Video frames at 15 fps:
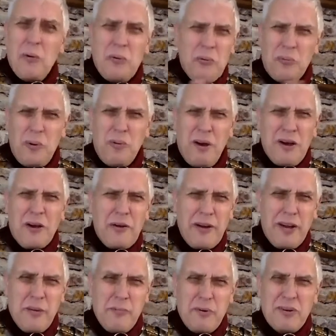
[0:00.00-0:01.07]
We won't go
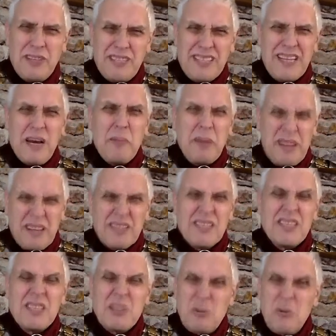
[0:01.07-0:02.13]
any more into that because
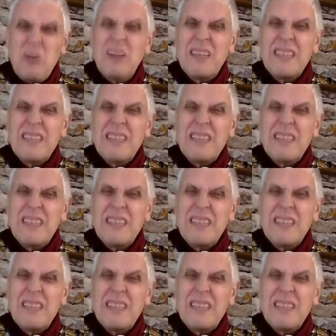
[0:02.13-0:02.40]
it's quite